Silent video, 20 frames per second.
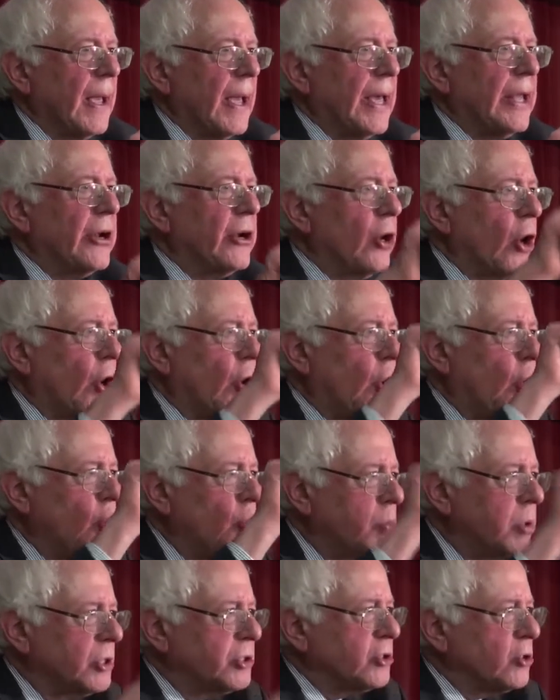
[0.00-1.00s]
and an
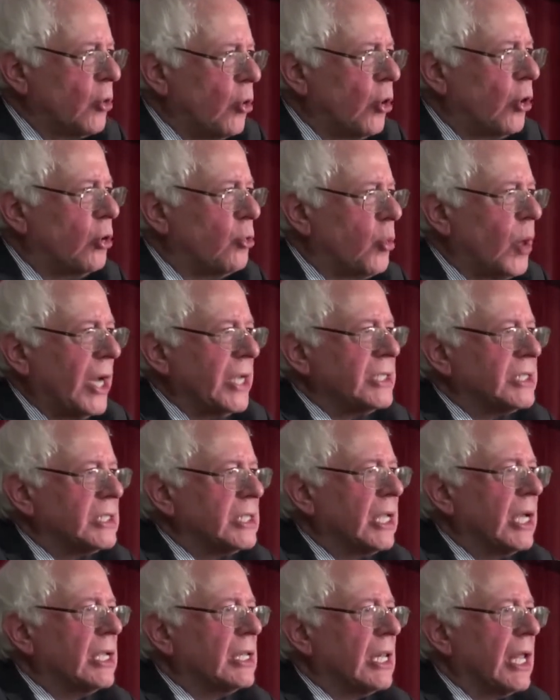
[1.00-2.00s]
almost all-white
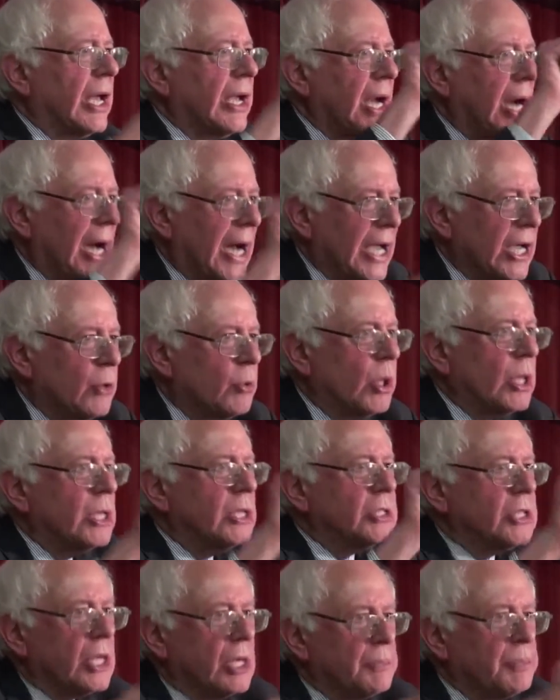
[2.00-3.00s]
state like Iowa
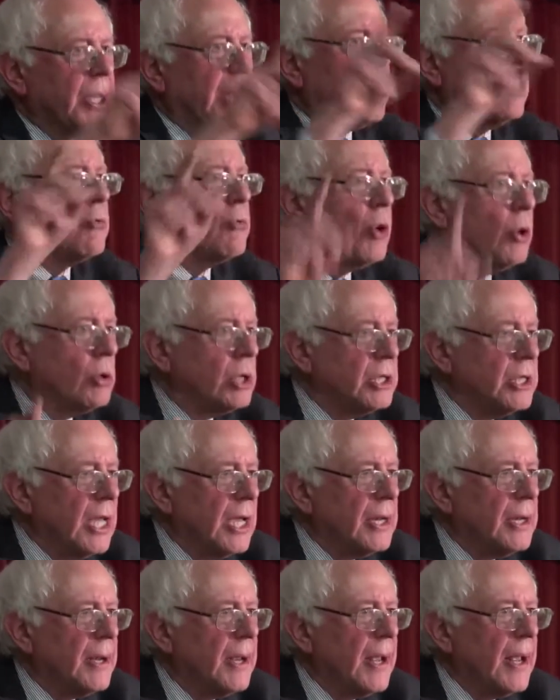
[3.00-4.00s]
is going to play a role in
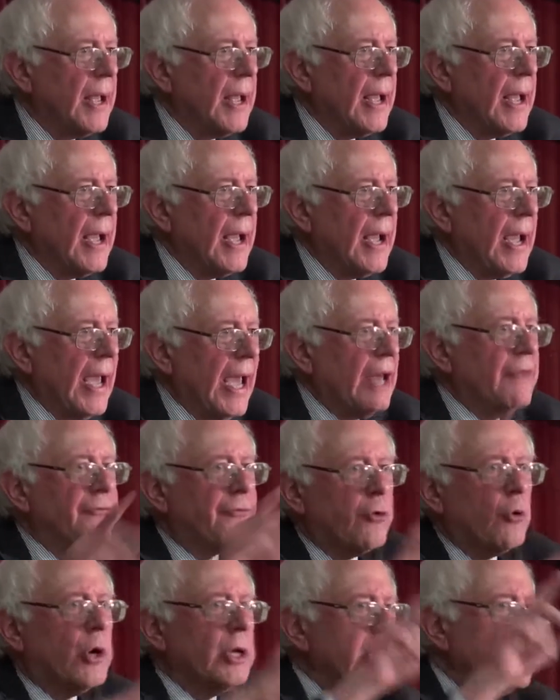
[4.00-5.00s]
that.
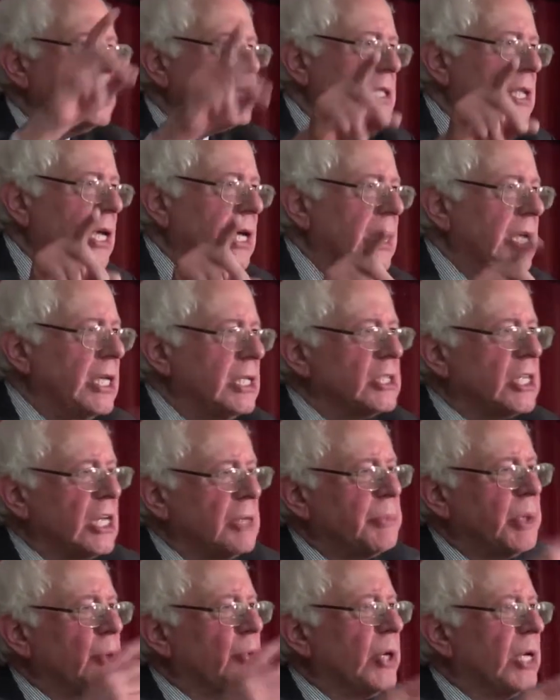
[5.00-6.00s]
And 4 years later, he's
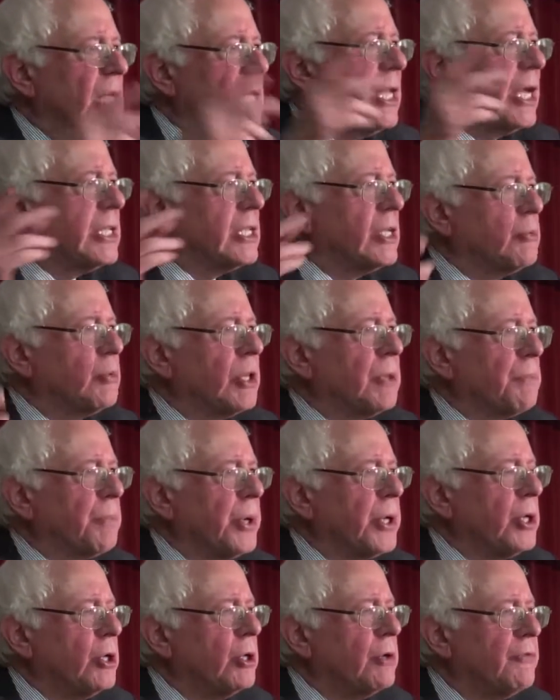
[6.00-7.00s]
going to be reelected with a
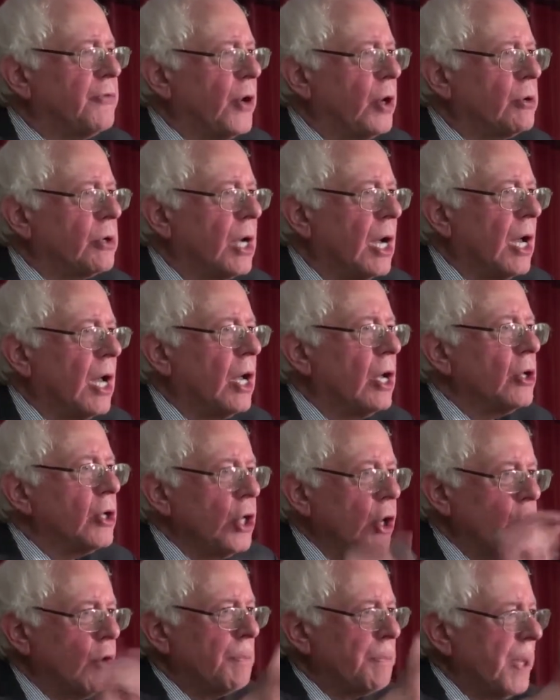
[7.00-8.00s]
pretty good vote.
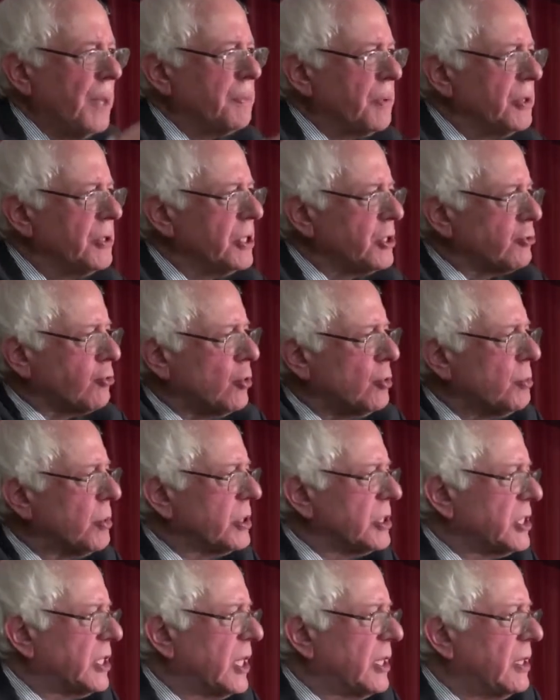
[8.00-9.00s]
You know what people in this room
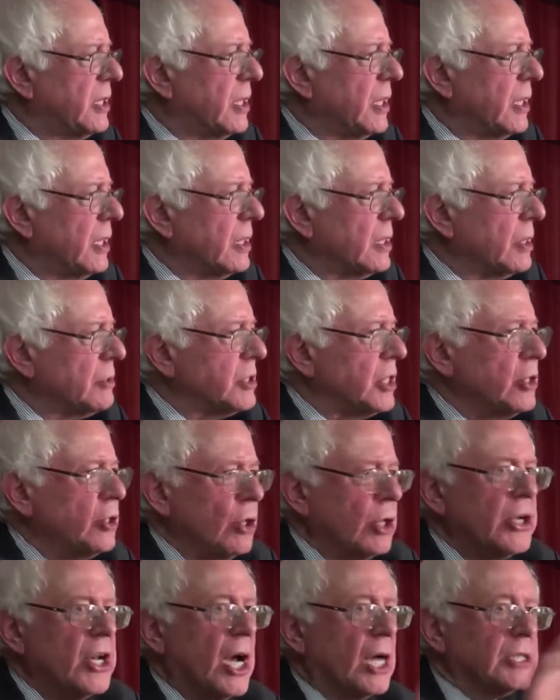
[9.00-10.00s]
would have said? They would say,
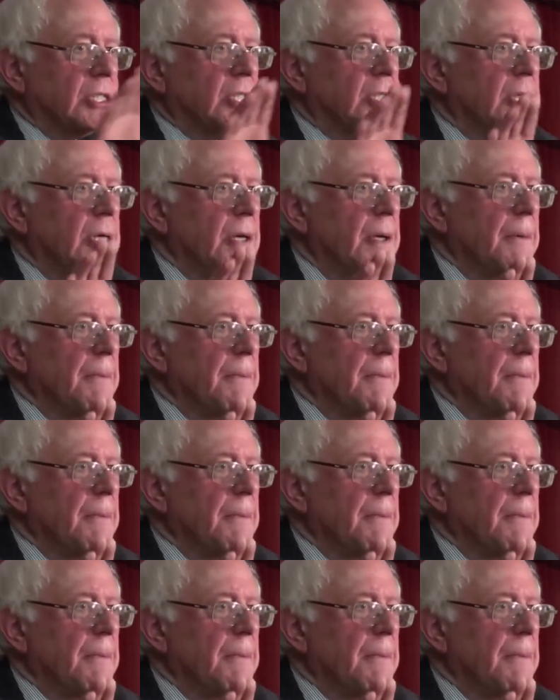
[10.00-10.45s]
you're nuts.